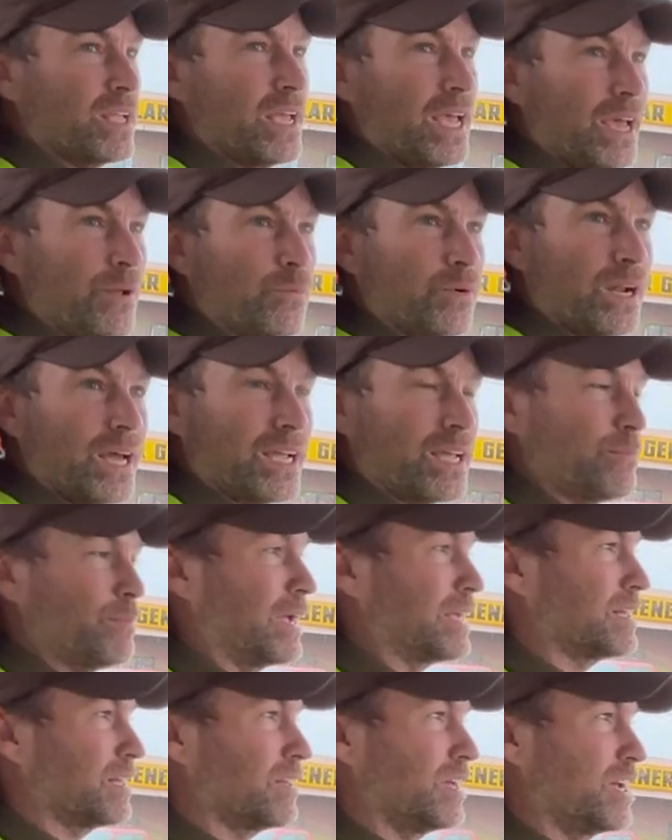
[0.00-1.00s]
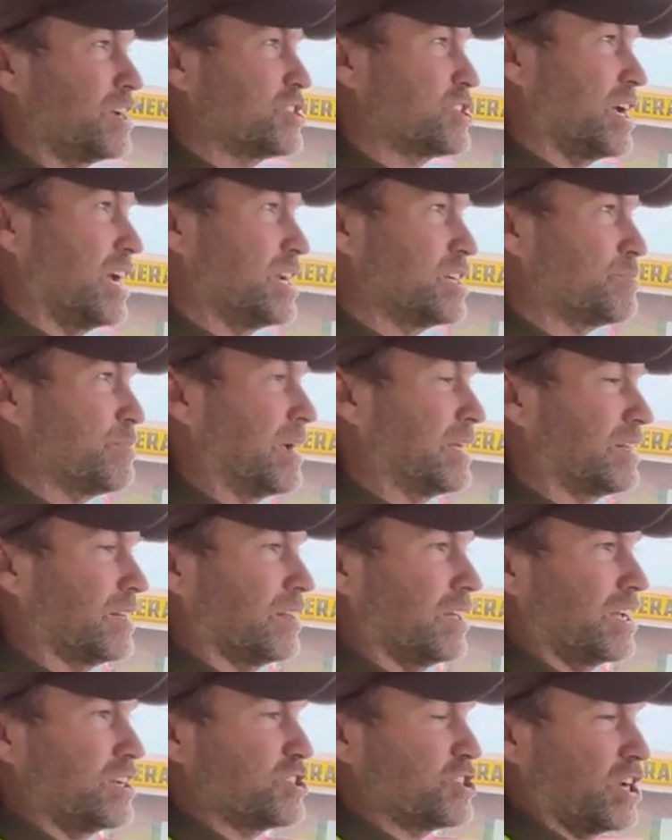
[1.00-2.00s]
and when I can make the lane change, make
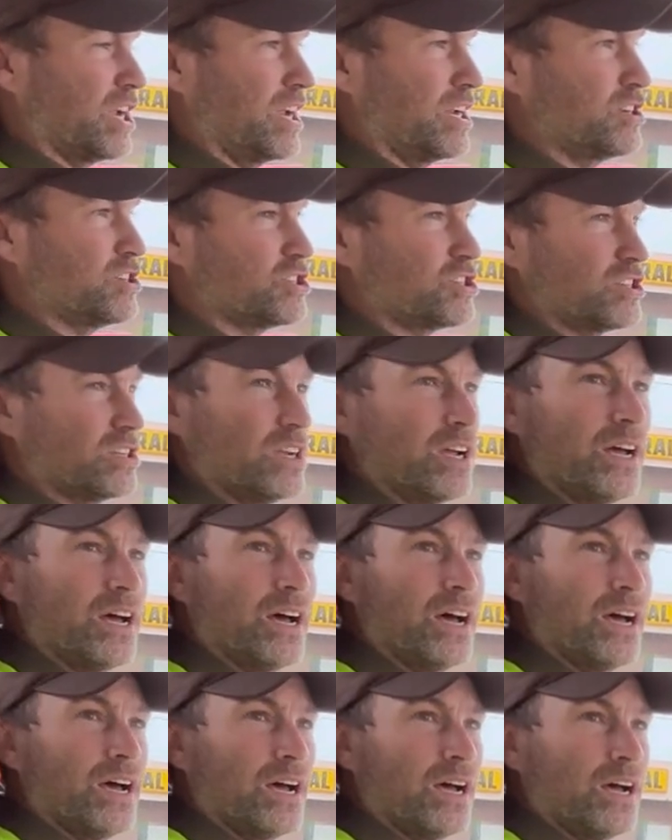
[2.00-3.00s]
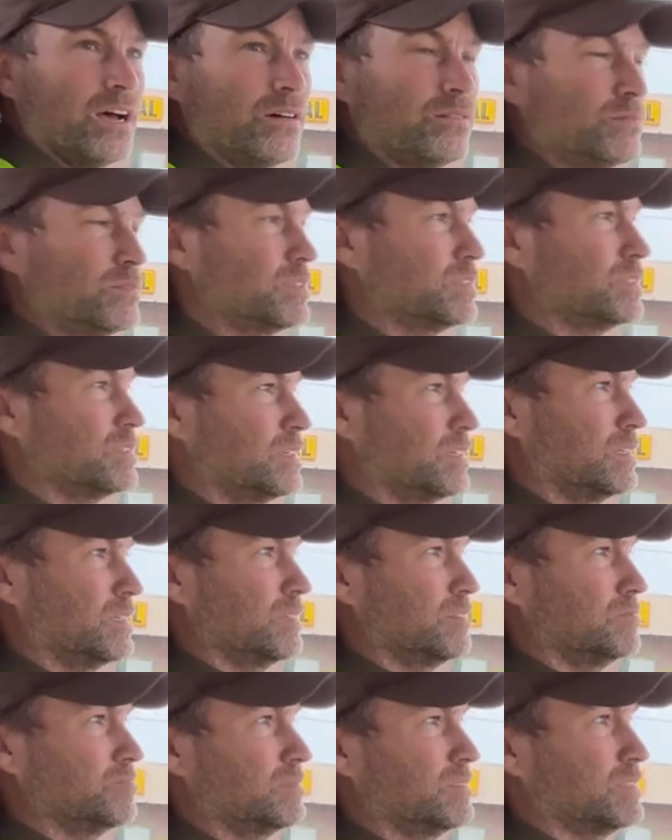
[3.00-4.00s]
the lane change uh,
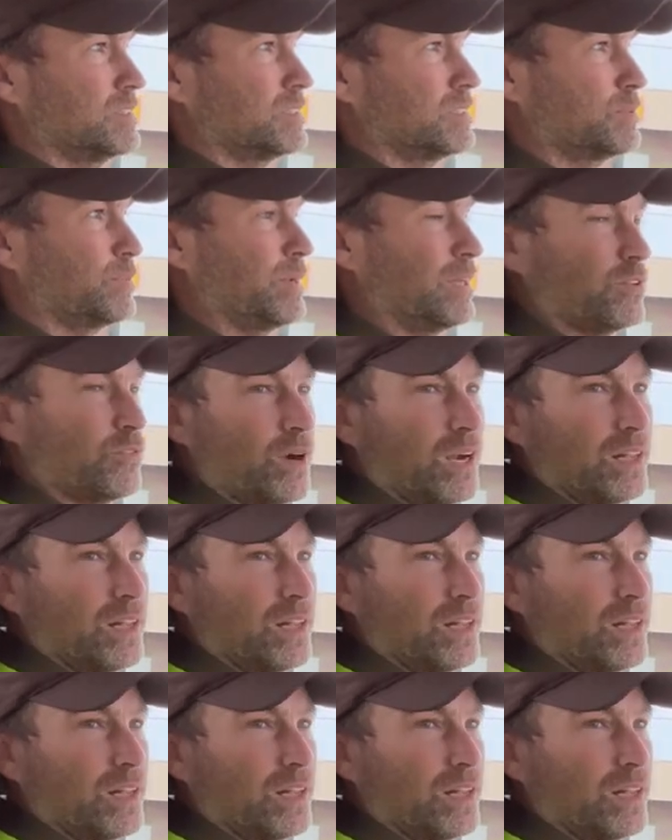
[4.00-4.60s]
to be in the